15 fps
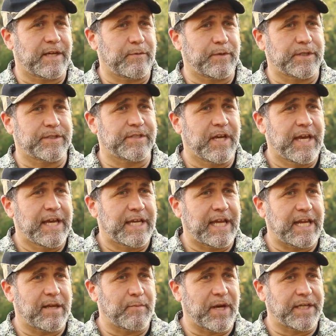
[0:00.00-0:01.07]
I was
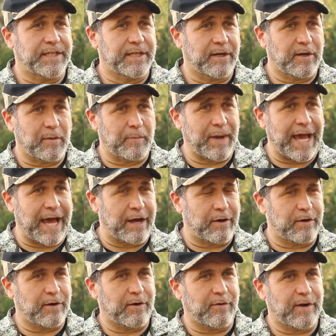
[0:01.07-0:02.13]
getting my deer to
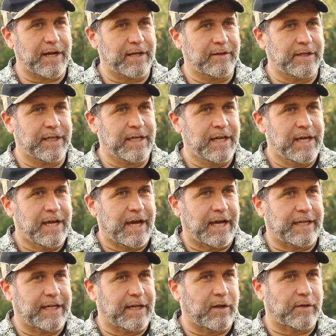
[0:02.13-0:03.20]
pattern correctly,
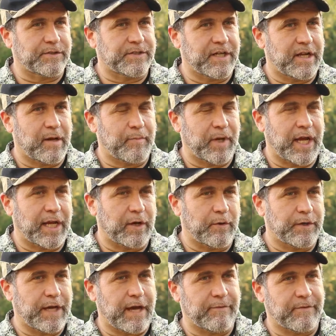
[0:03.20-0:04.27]
I'd get all set up and I
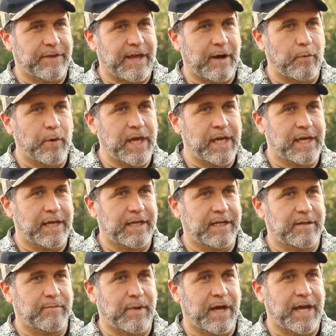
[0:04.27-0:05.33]
go down for that weekend
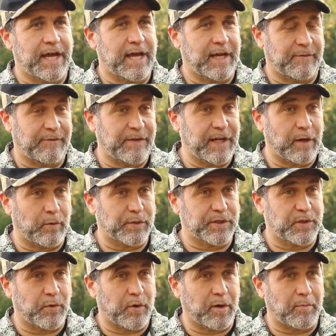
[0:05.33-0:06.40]
and my feeder was
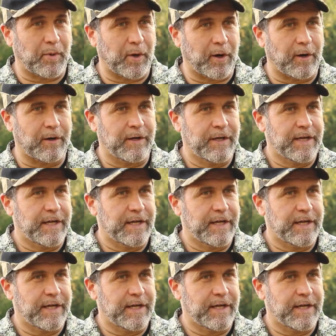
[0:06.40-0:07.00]
torn apart.